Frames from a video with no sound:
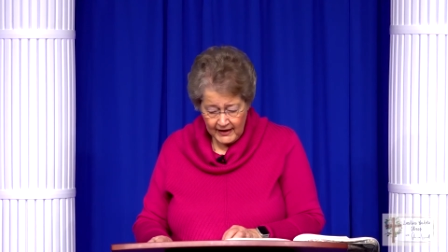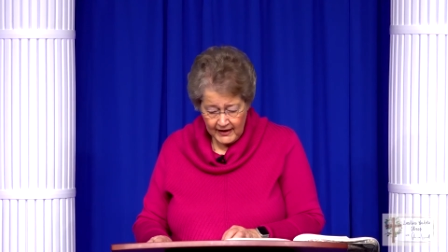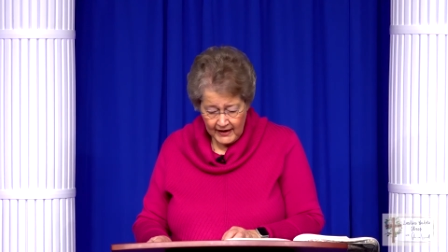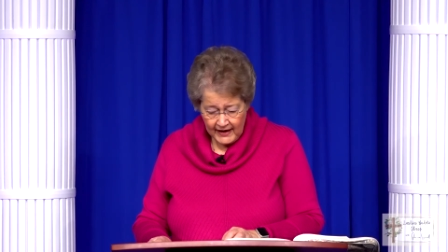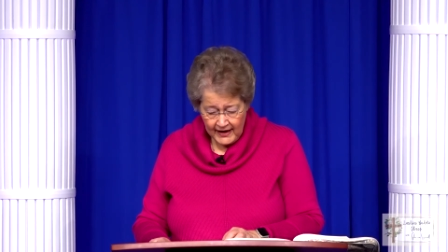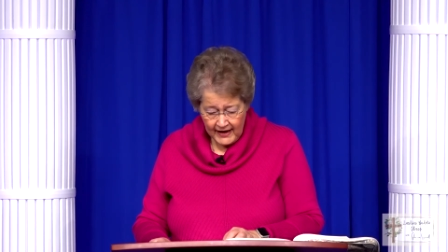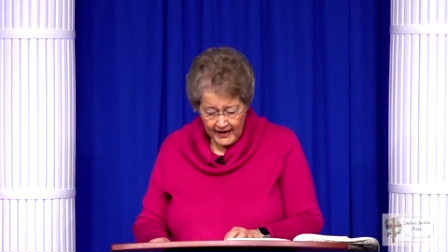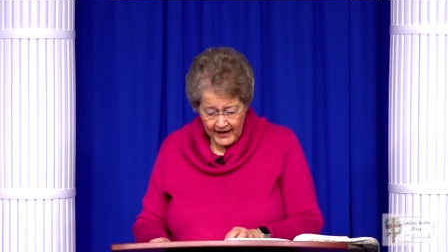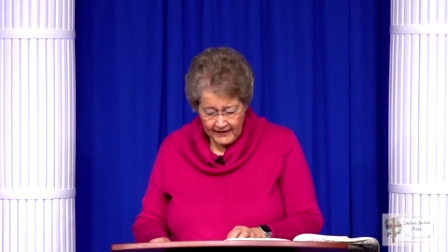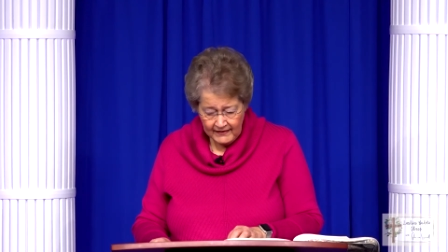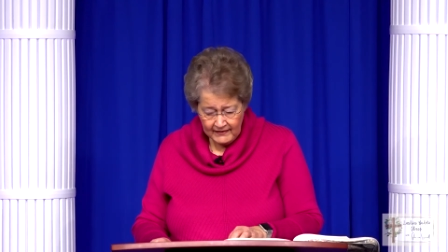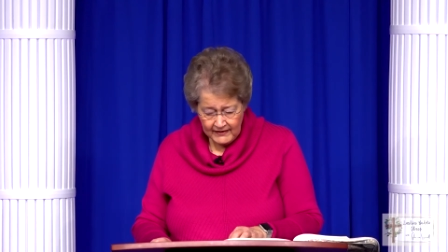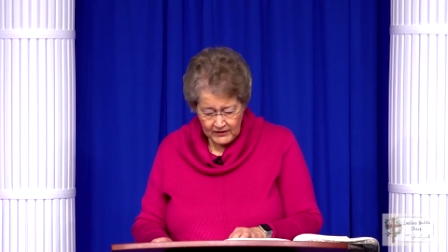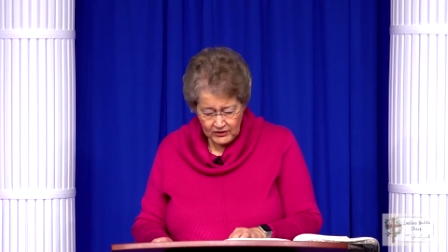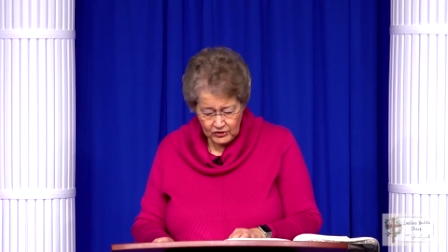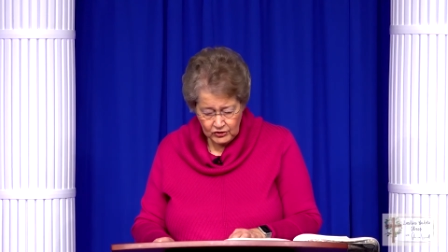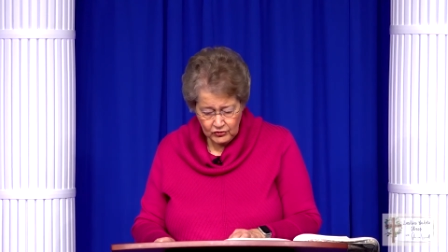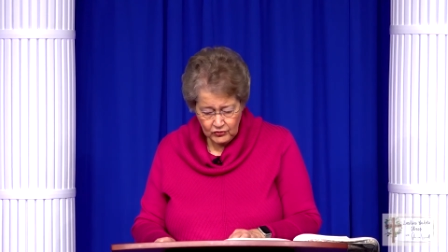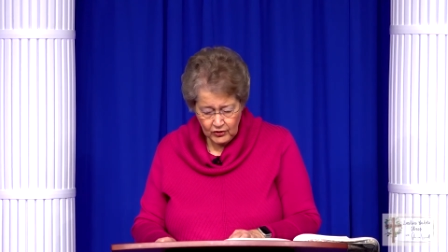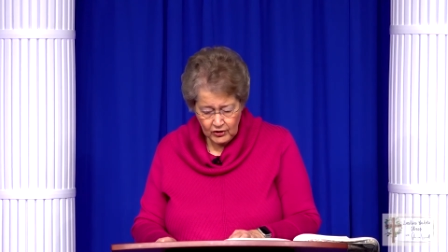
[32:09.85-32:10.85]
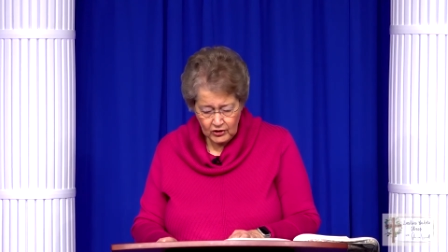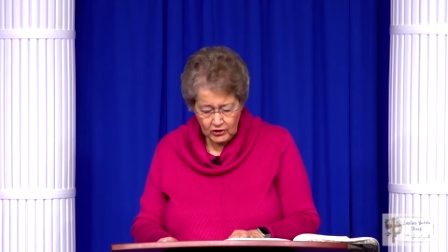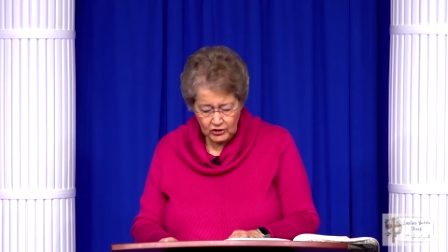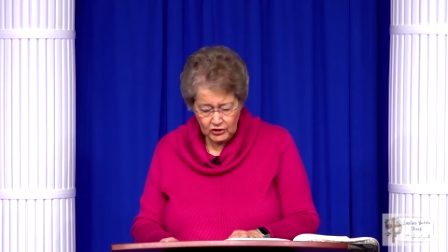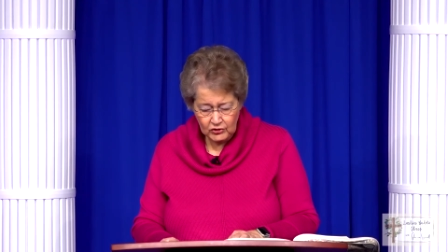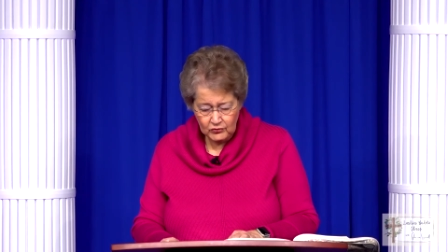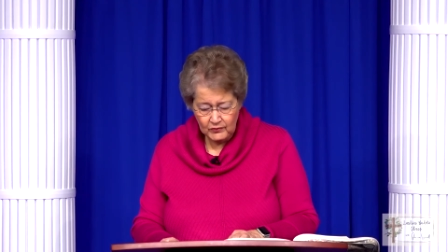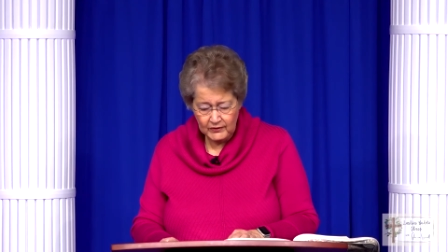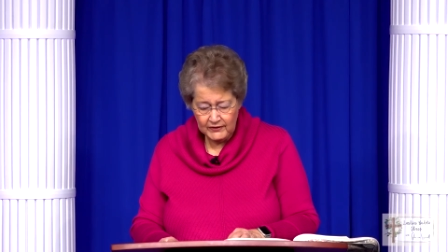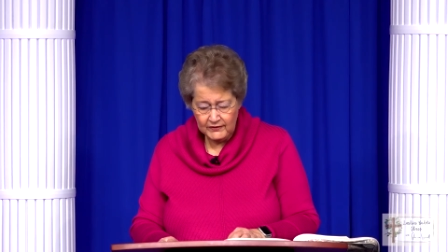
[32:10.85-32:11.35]
had these
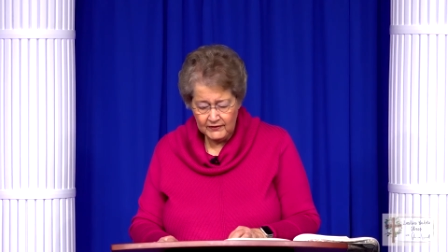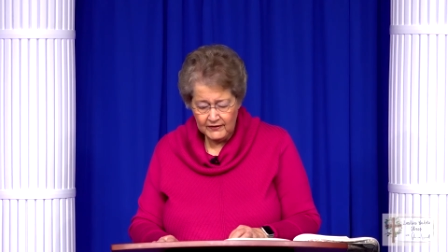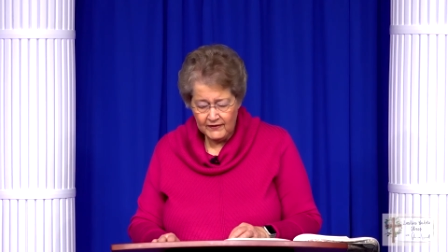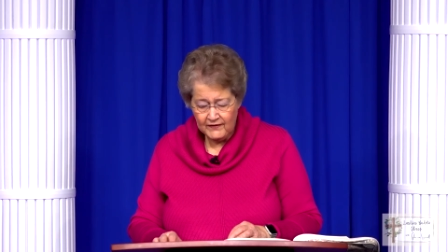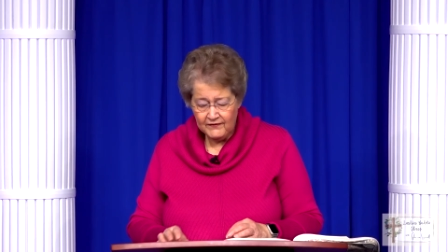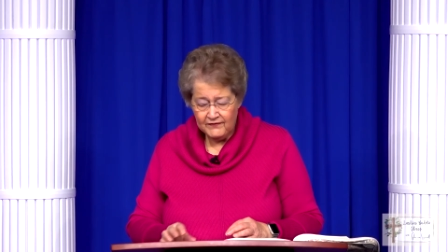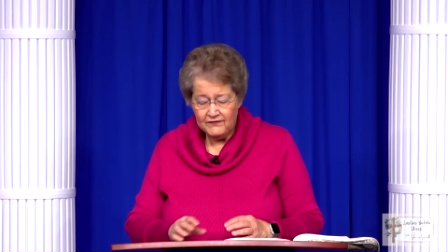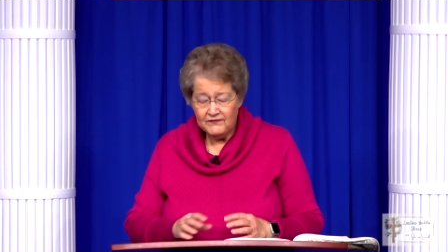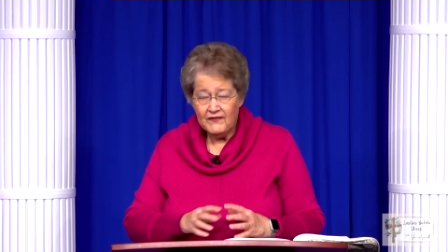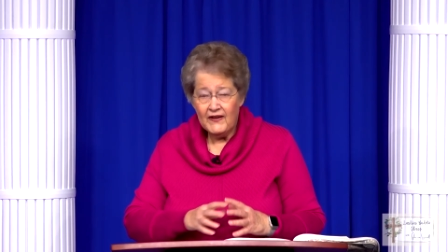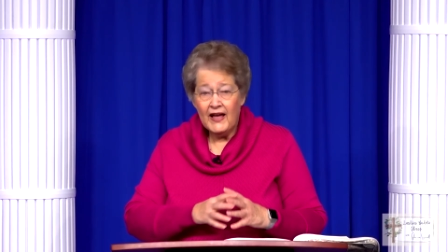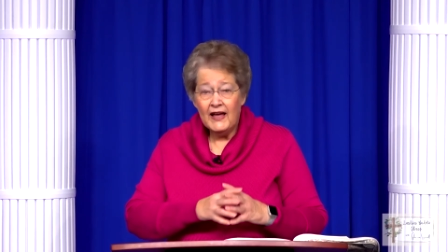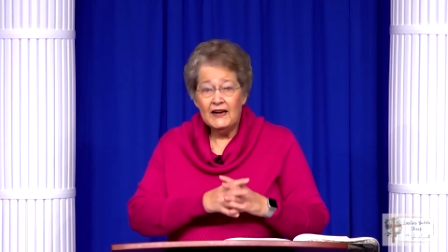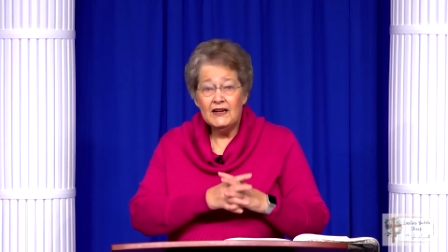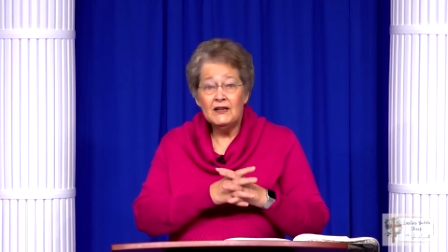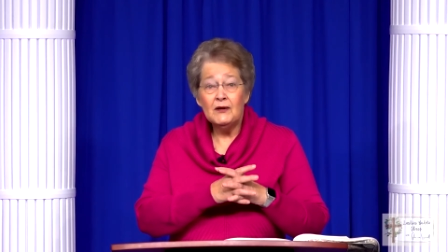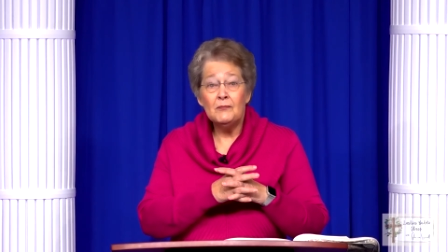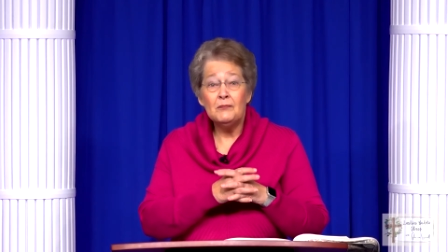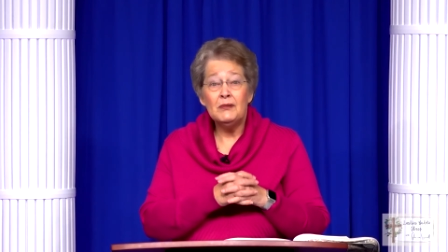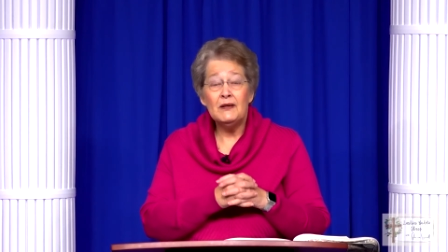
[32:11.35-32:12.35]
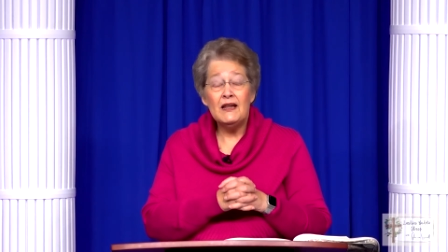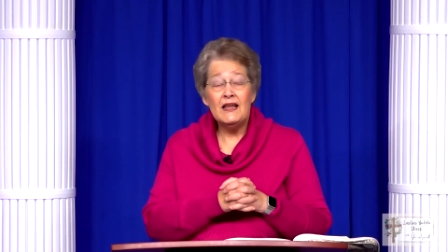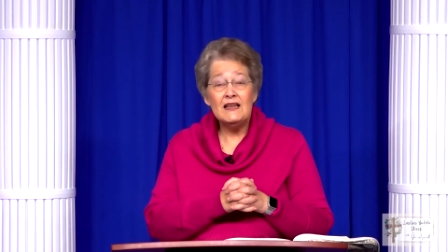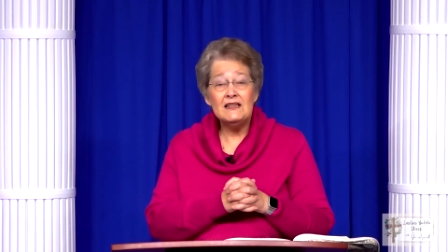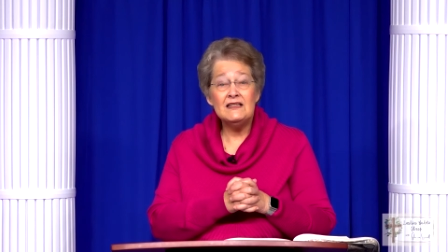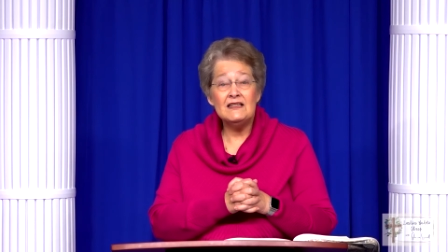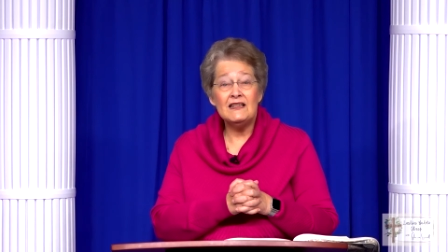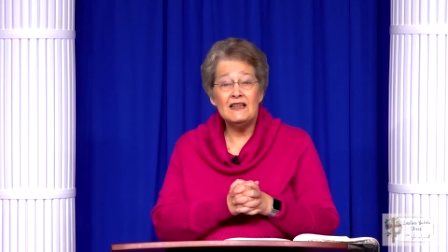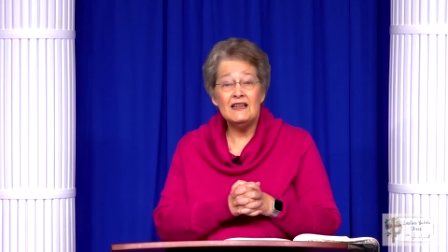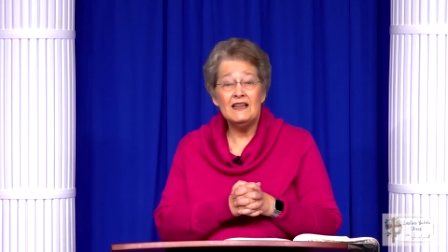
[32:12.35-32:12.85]
struggles would find a
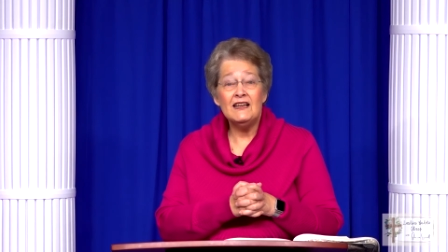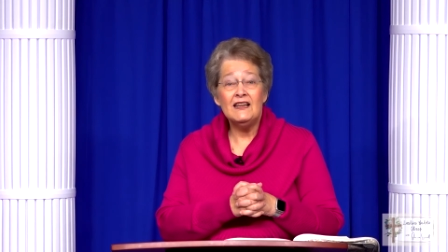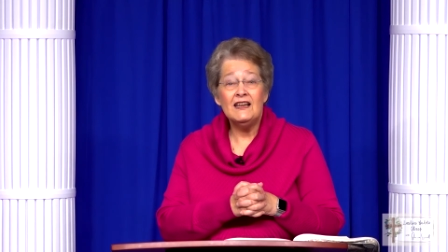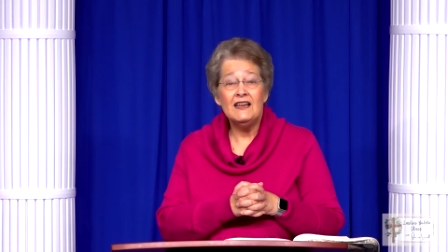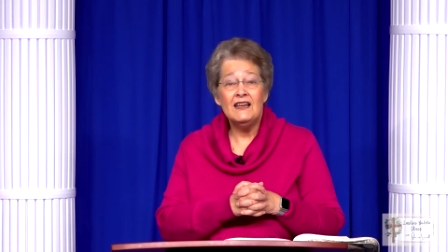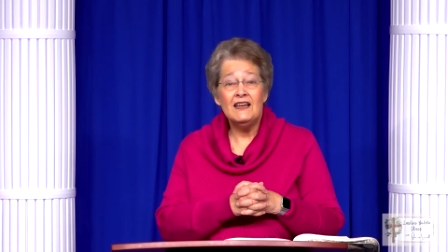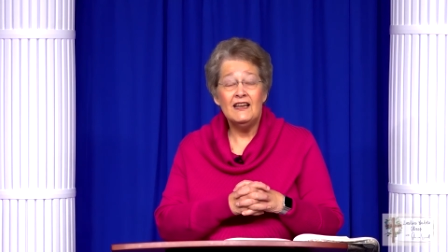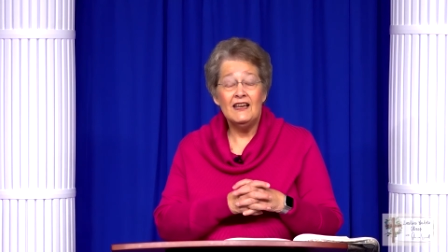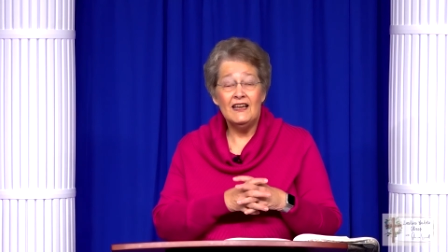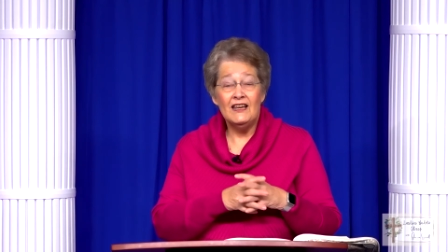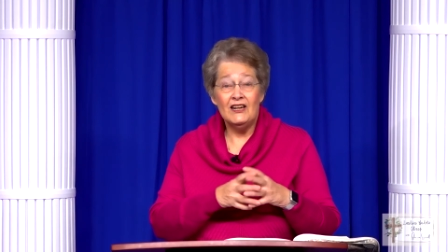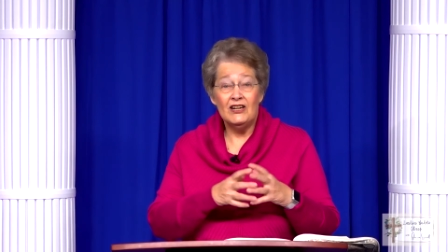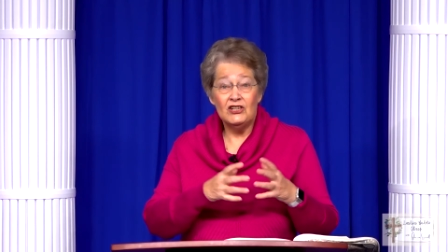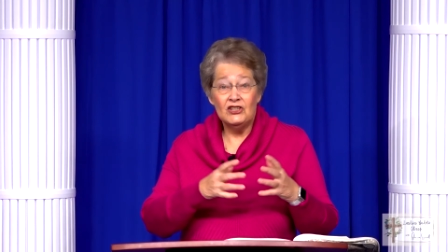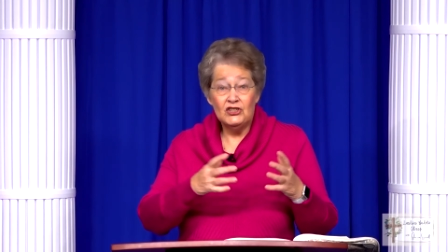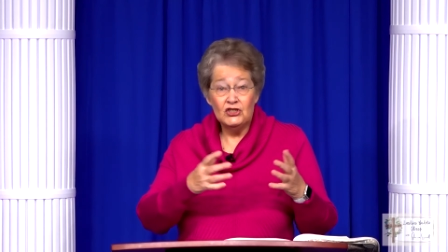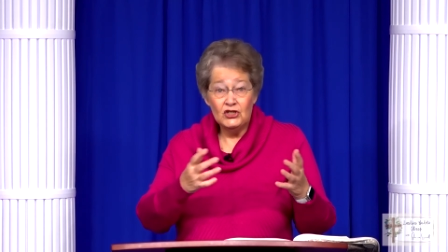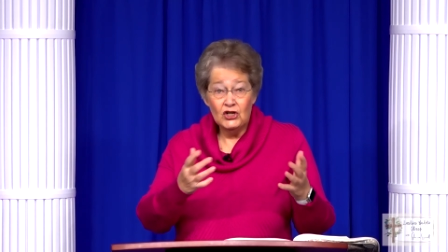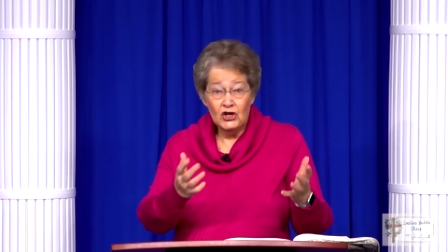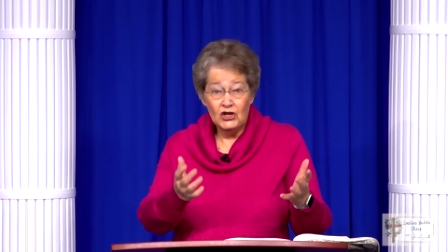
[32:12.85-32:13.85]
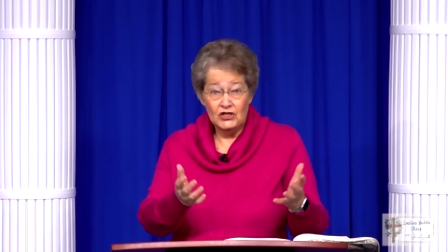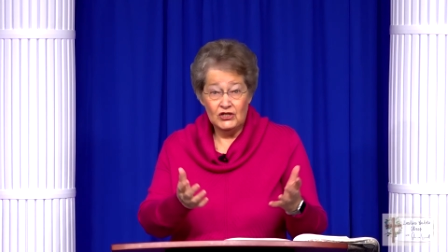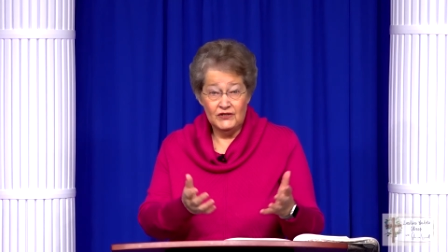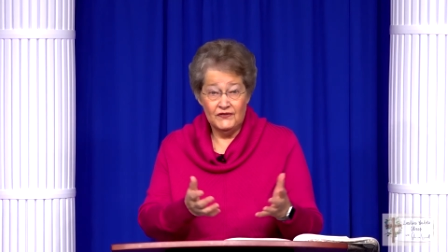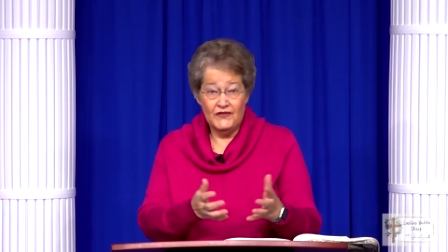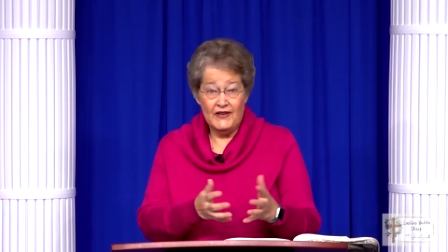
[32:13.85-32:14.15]
blessing in a church